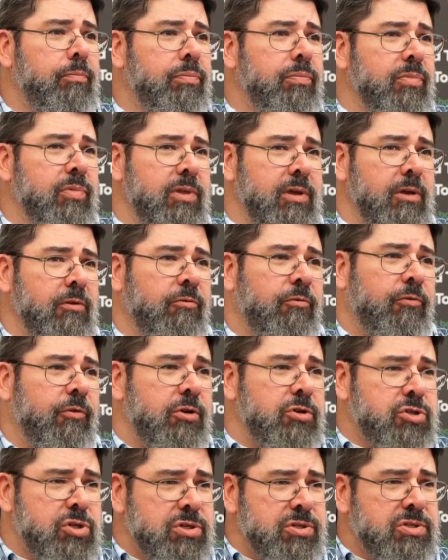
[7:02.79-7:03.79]
The
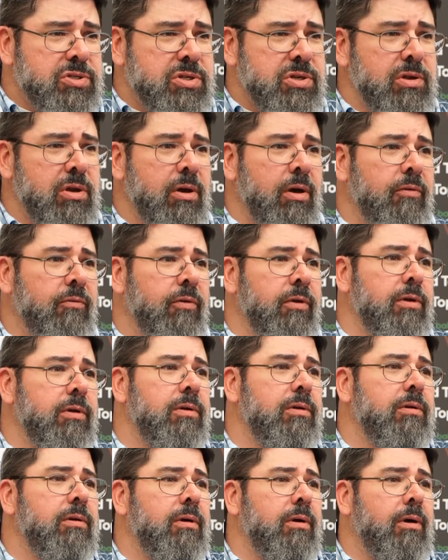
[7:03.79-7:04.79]
efficiency of it,
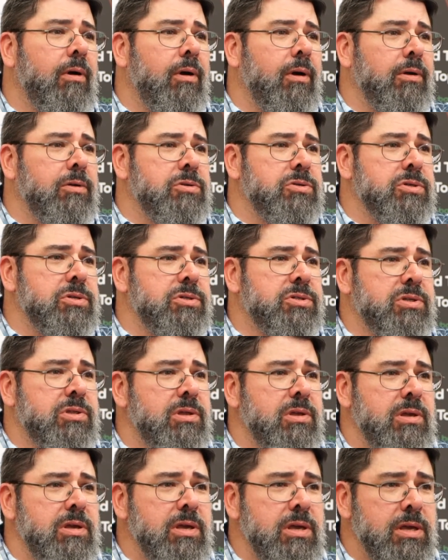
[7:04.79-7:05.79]
just
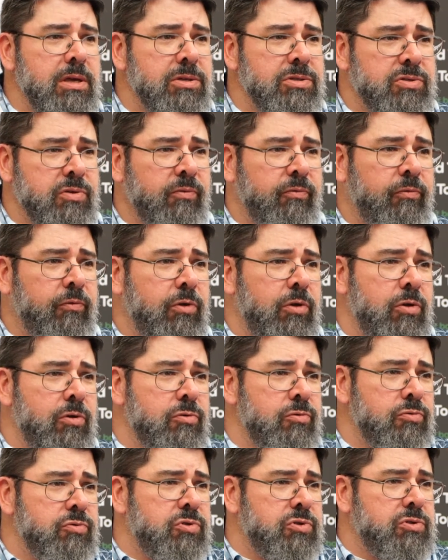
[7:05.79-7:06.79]
the ease of
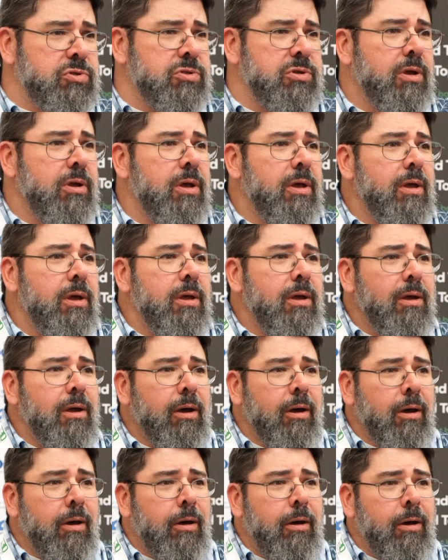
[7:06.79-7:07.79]
use,
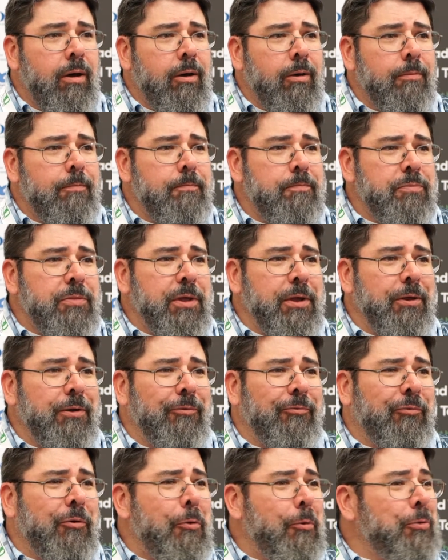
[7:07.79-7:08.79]
and
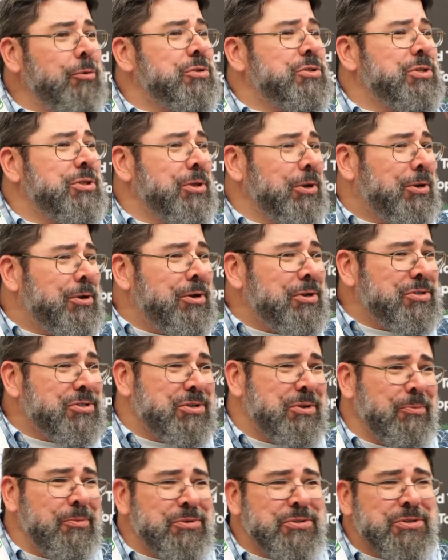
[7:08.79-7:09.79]
of course the
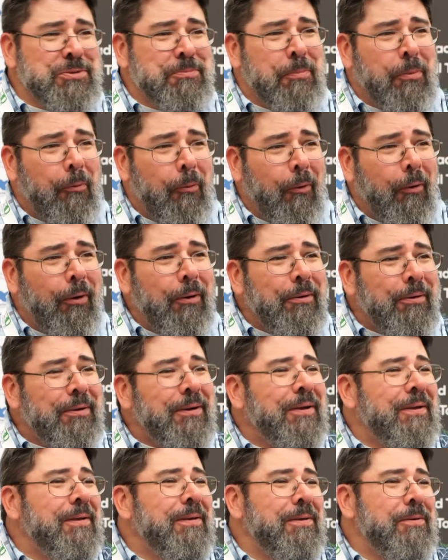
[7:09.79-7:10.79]
customer support
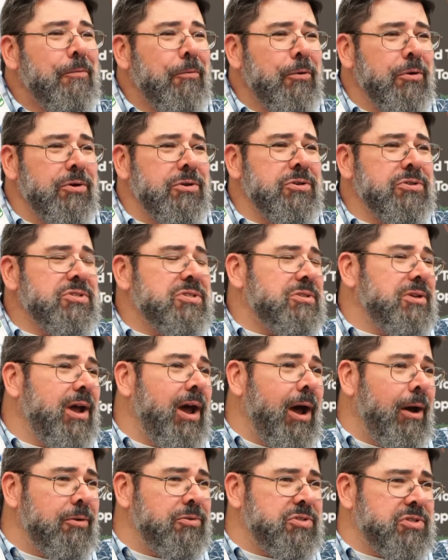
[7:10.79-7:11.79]
was
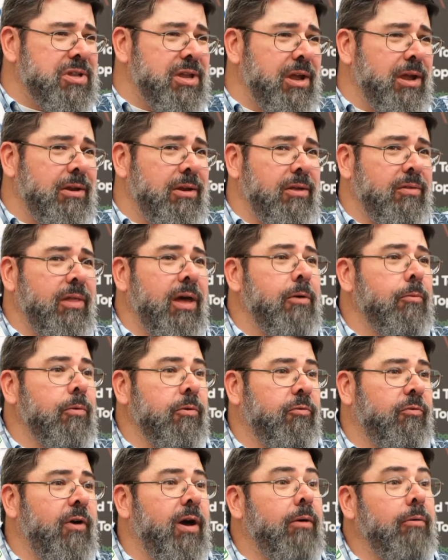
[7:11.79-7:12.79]
outstanding, that we
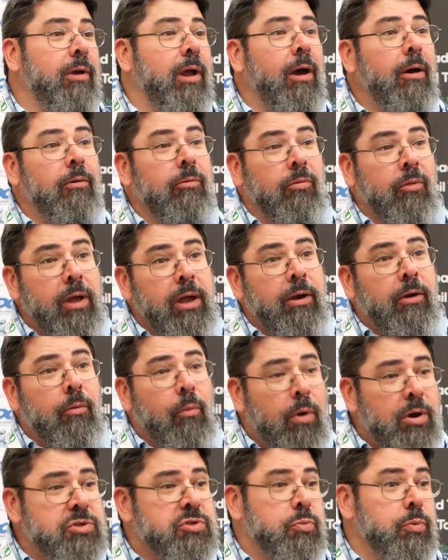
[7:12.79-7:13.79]
found out later
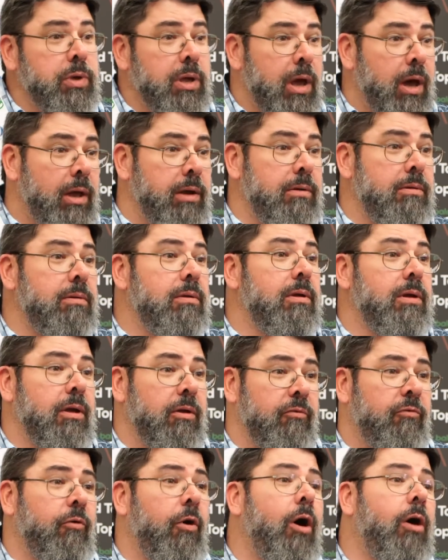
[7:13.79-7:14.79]
once we got
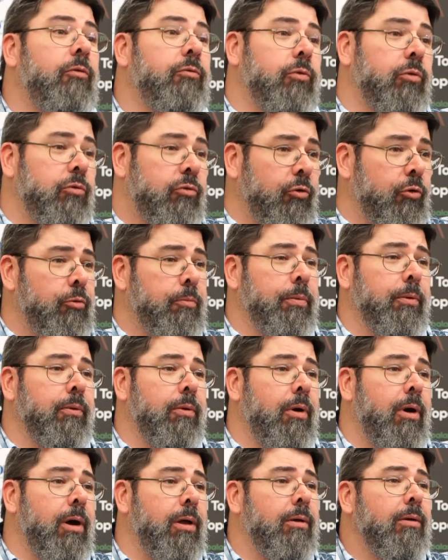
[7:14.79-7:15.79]
involved with
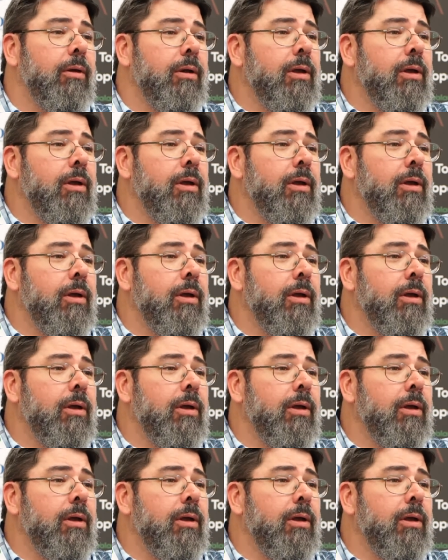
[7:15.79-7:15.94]
TopoDOT,